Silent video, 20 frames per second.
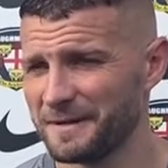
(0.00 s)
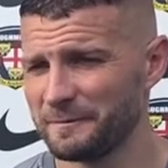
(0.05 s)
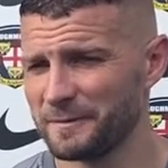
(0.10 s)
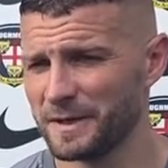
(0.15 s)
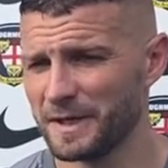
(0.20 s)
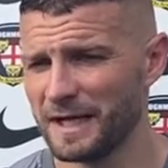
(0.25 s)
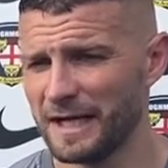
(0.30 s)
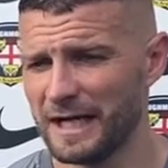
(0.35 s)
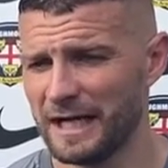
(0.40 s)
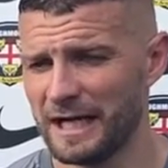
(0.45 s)

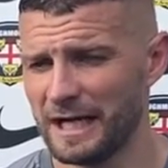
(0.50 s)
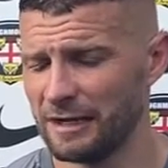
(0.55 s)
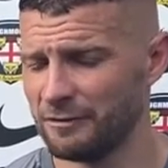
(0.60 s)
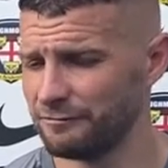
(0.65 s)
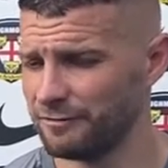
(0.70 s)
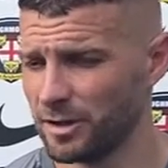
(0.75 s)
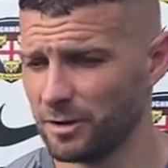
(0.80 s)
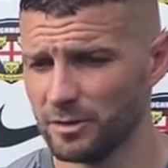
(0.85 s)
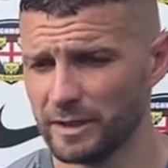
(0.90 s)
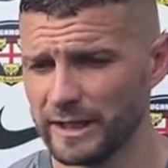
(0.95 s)
But
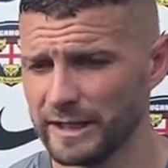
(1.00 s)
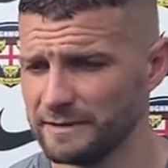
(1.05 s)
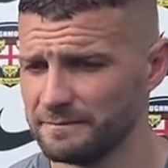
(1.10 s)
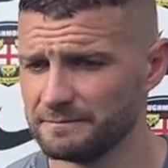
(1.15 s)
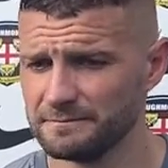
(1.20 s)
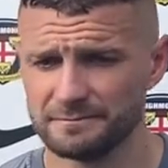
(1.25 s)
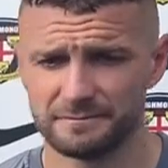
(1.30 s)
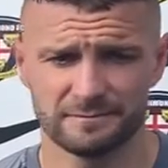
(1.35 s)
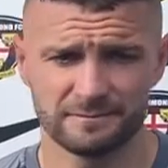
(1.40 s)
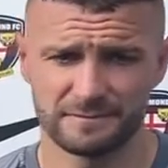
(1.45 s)
Rowley,
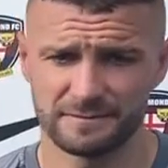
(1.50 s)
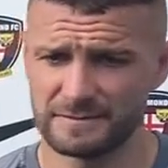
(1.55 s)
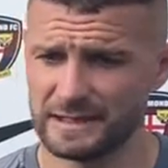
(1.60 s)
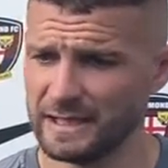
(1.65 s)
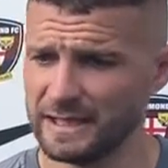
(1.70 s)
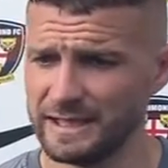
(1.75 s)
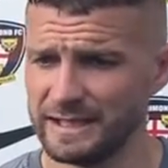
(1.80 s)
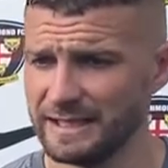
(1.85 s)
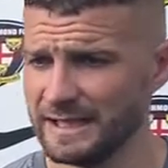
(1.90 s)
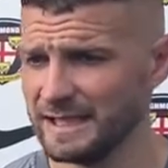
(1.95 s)

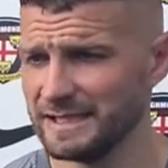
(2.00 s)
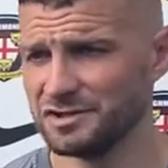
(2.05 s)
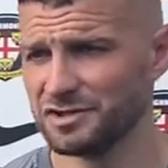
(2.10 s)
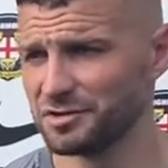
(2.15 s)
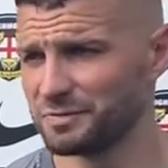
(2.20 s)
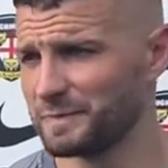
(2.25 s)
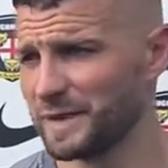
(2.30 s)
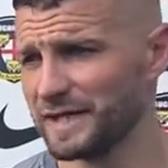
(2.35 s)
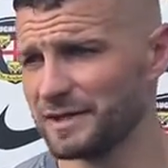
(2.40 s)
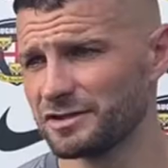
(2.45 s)
he
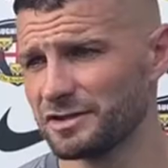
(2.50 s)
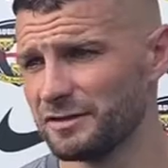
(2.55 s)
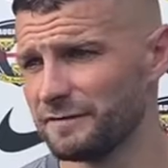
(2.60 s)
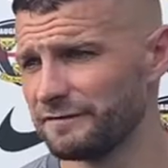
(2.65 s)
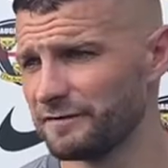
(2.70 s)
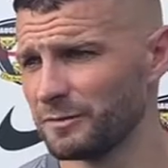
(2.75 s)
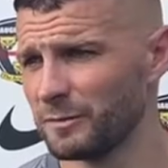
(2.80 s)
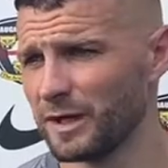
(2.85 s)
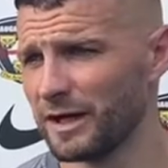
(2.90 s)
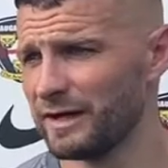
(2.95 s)
just picked up
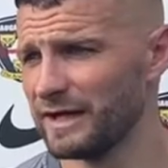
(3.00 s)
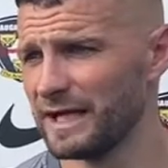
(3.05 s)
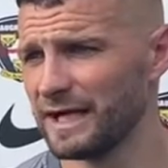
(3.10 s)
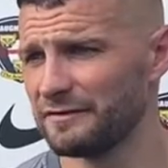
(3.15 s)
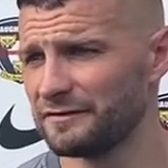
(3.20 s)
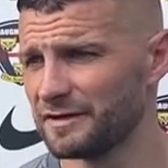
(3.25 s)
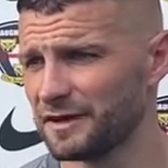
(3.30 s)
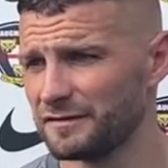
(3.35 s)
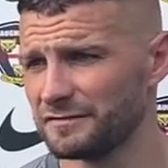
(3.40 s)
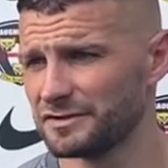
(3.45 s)
from where he
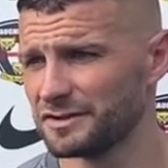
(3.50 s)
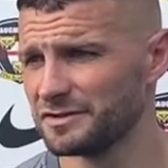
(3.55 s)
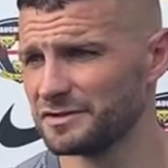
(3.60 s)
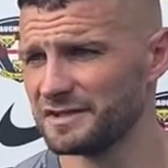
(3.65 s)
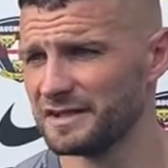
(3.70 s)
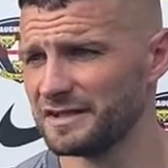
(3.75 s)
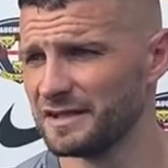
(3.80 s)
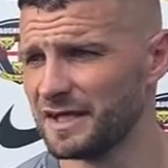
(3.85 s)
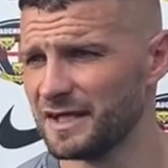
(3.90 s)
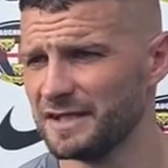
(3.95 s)
left off
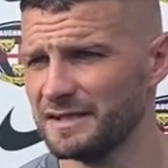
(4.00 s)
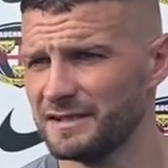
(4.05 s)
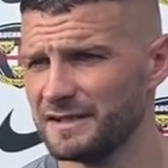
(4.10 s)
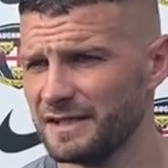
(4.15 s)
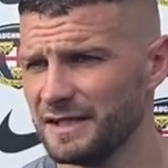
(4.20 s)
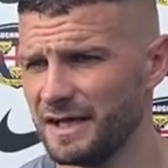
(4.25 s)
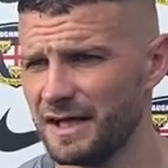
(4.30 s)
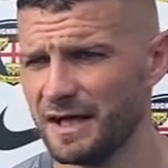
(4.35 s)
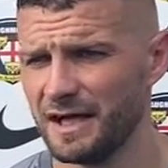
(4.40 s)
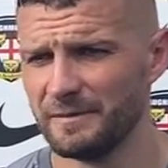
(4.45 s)
Tuesday night.
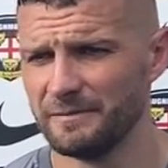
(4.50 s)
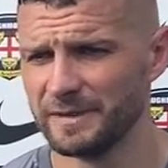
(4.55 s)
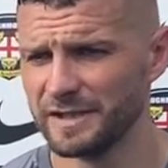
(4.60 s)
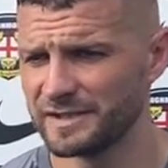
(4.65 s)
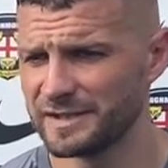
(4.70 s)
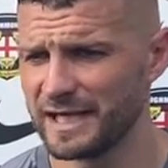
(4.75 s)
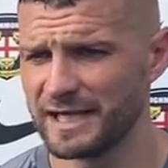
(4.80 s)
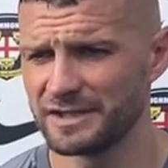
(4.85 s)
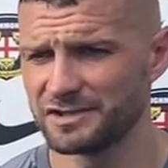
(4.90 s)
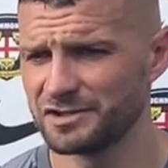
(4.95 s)
His
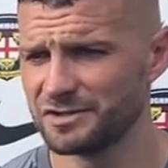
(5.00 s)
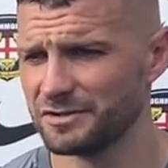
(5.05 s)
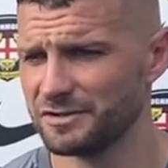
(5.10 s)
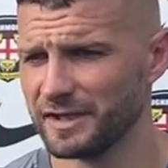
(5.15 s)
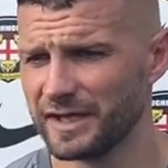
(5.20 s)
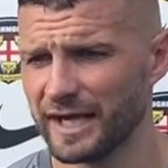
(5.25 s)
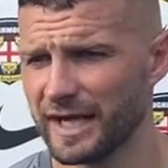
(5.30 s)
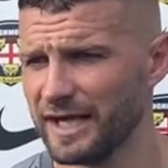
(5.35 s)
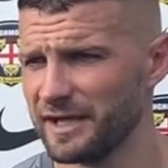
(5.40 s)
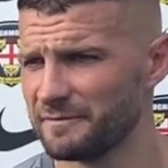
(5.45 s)
attitude
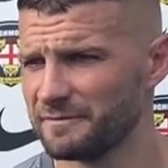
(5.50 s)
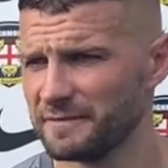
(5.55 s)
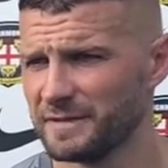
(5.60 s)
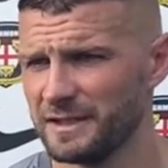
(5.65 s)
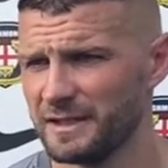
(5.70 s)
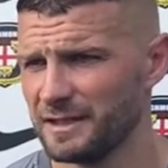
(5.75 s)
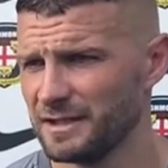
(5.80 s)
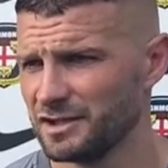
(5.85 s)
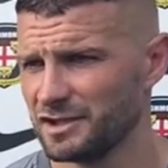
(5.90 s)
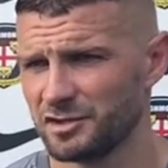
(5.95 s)
again,
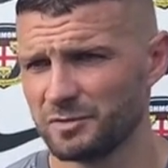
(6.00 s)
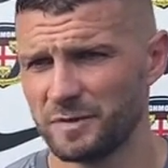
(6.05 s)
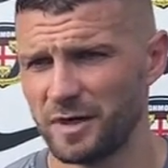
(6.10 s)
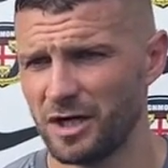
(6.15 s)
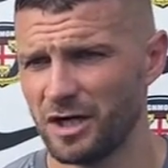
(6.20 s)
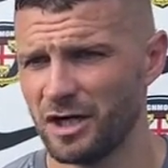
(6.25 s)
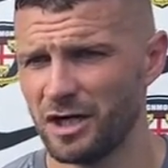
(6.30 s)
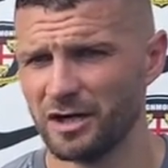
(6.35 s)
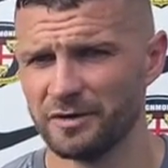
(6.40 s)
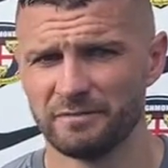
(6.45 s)
spot
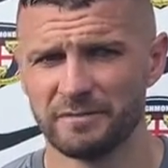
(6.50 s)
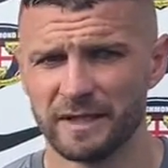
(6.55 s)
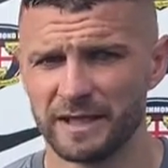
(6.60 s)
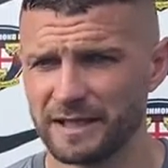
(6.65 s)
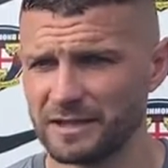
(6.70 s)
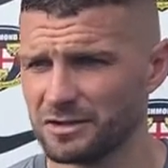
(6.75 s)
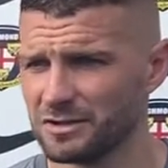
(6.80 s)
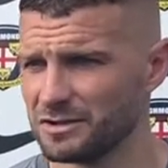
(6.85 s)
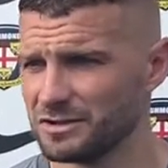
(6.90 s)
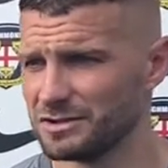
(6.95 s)
on. He
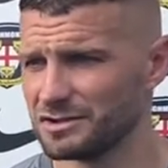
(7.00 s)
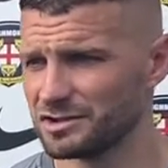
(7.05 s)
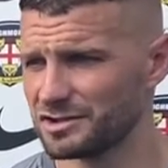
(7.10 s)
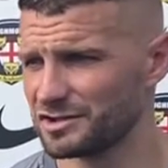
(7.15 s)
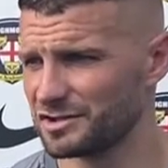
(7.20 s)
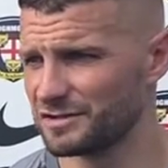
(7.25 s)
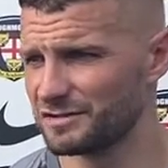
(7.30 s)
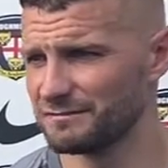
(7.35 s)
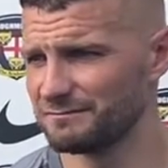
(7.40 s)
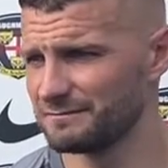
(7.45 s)

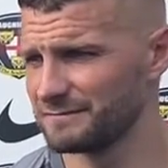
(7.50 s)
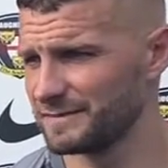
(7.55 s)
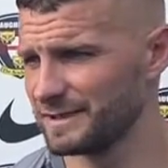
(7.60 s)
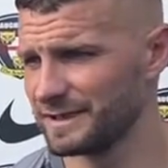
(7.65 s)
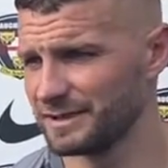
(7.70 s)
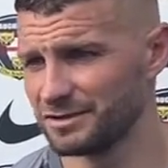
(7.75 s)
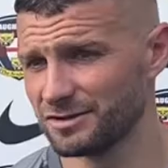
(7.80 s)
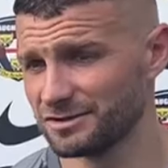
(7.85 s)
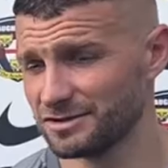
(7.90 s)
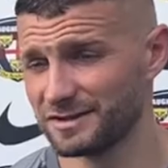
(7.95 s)
caused
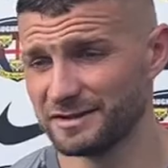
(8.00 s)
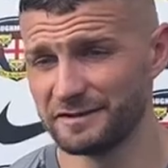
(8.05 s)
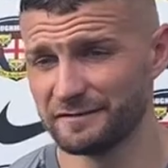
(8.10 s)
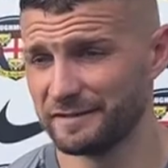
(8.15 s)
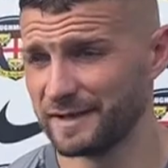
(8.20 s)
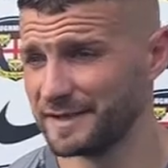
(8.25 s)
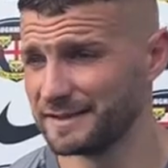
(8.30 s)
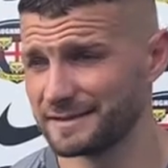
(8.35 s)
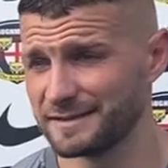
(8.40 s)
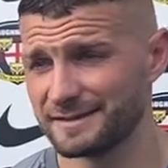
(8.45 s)
the
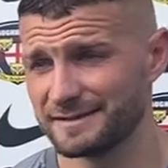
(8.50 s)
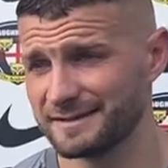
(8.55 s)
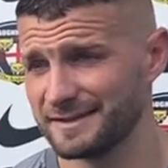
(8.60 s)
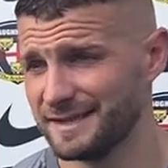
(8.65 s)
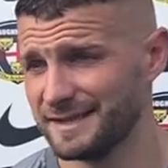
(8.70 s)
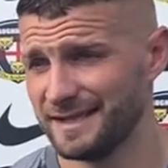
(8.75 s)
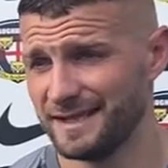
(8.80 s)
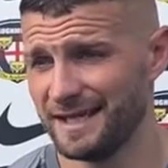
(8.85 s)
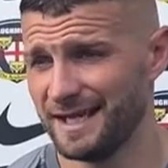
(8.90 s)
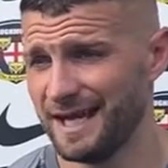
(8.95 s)
defence
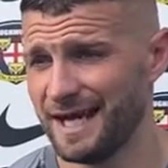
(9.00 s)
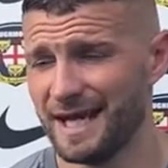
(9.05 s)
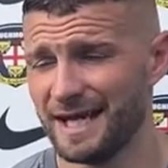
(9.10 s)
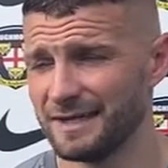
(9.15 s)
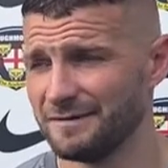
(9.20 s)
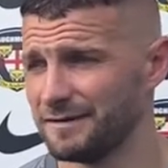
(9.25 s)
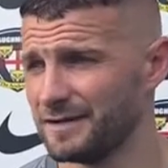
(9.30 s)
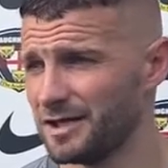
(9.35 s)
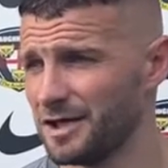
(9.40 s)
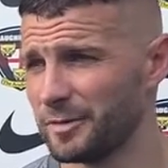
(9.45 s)
a hell
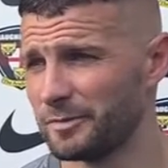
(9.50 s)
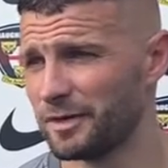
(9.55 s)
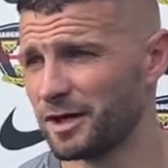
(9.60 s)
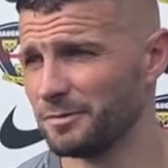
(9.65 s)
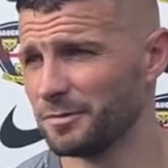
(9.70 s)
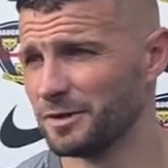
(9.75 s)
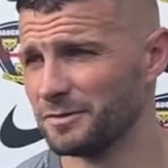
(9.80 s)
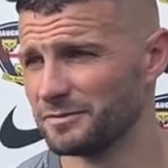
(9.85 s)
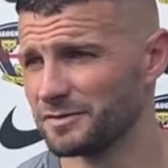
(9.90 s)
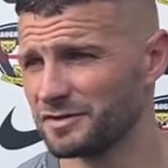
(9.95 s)
of a lot of
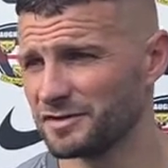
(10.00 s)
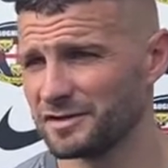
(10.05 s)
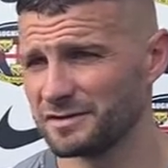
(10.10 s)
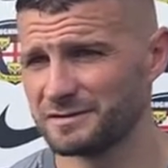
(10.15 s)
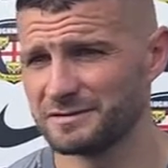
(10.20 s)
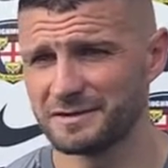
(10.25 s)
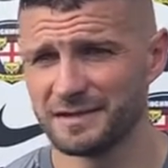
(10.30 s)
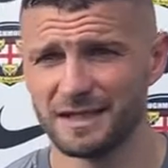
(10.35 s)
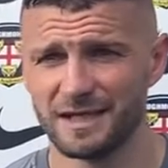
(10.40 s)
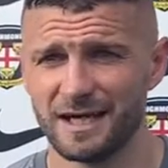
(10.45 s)
problems.
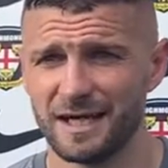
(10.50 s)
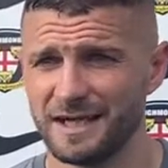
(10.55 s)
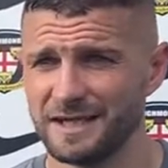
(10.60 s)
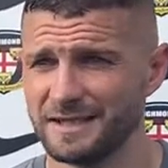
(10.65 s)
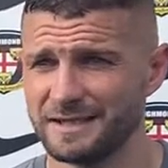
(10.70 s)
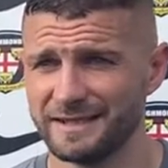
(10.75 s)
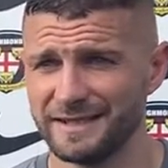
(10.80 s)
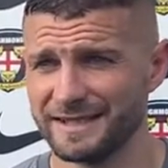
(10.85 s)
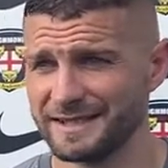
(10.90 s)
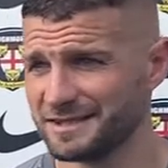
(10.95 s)

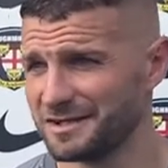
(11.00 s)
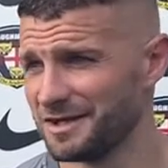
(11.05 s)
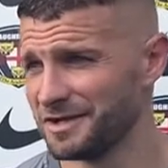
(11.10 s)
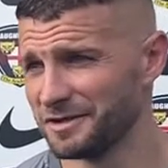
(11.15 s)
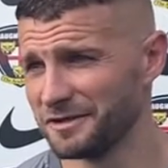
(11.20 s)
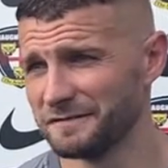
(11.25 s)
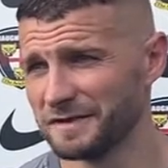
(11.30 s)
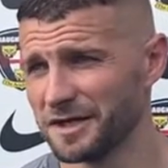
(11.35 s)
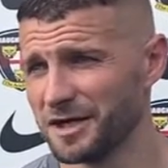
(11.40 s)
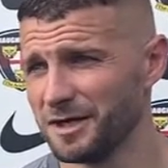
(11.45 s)
Delighted that he's got
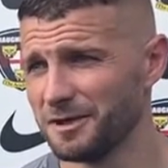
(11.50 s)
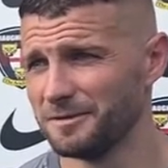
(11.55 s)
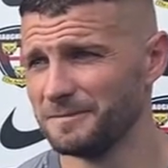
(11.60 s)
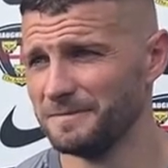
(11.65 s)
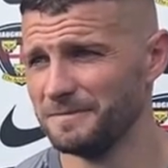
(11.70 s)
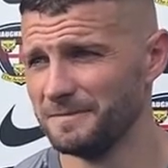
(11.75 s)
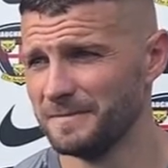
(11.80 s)
another goal.